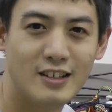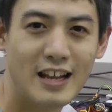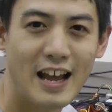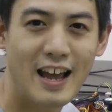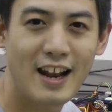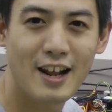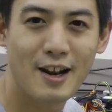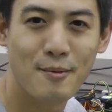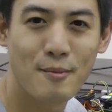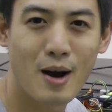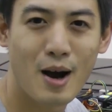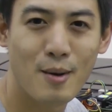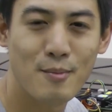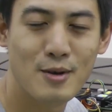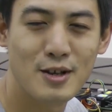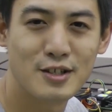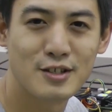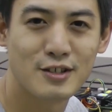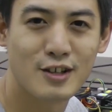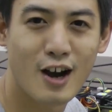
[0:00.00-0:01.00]
Dad and
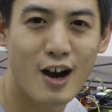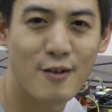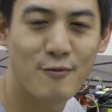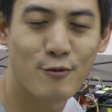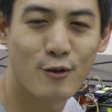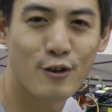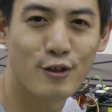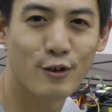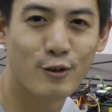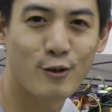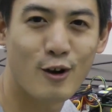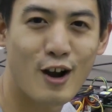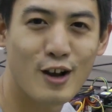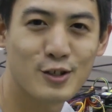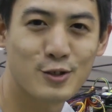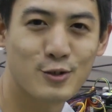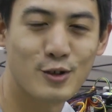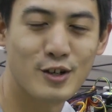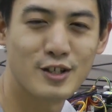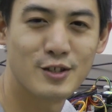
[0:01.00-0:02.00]
Mom is gone for the
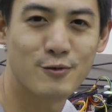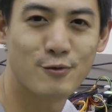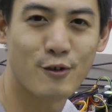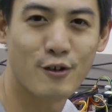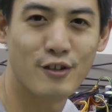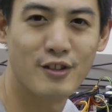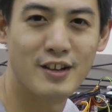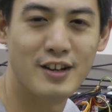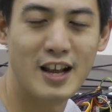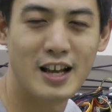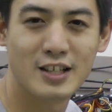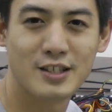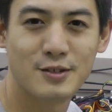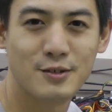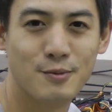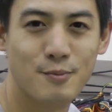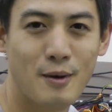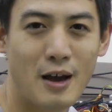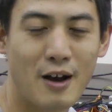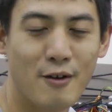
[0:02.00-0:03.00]
groceries for the
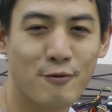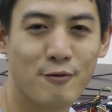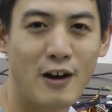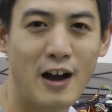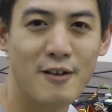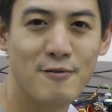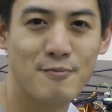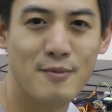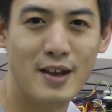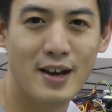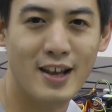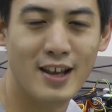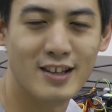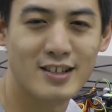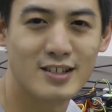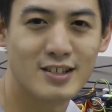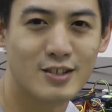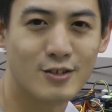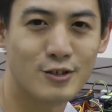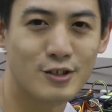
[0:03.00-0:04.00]
next about five
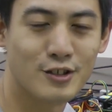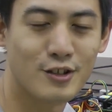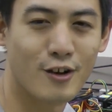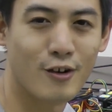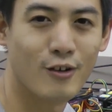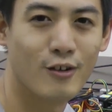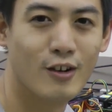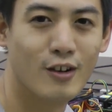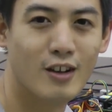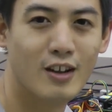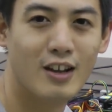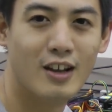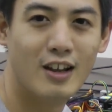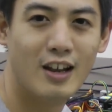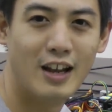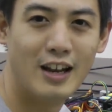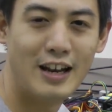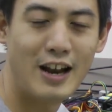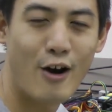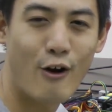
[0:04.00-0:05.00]
minutes or so.
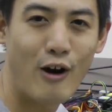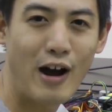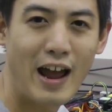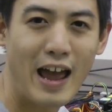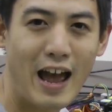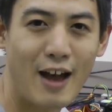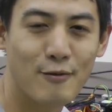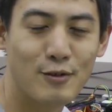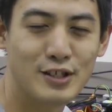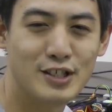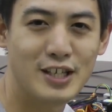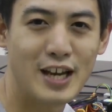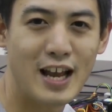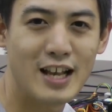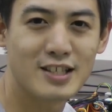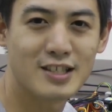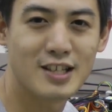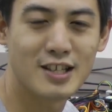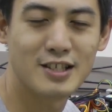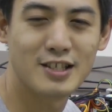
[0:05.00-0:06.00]
Now I have a
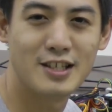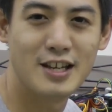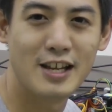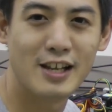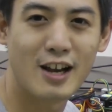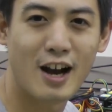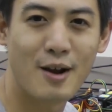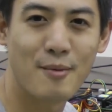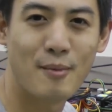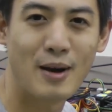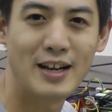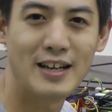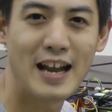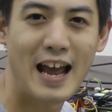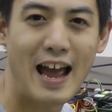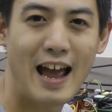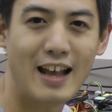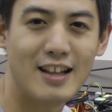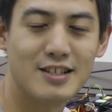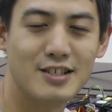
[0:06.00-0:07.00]
chance to sneak on my
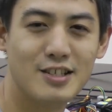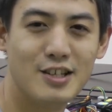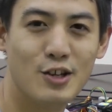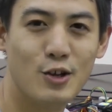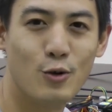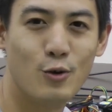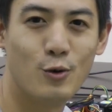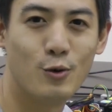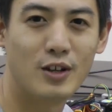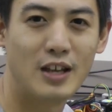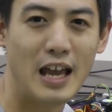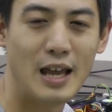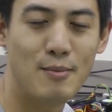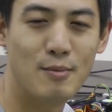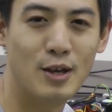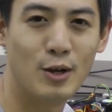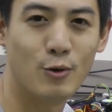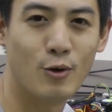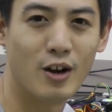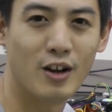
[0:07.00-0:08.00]
dad's new
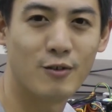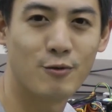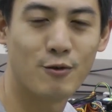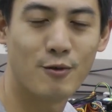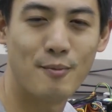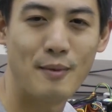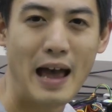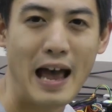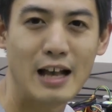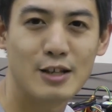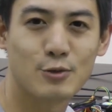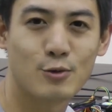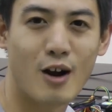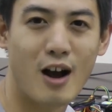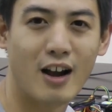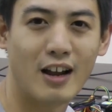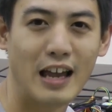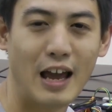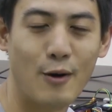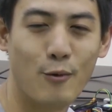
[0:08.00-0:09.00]
gaming rig from
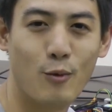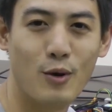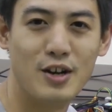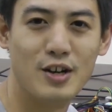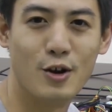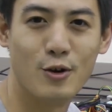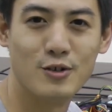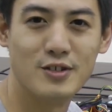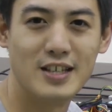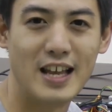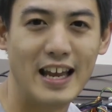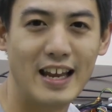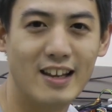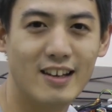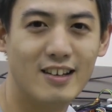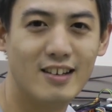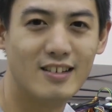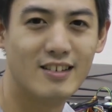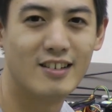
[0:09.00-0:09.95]
ASRock and Windows 8.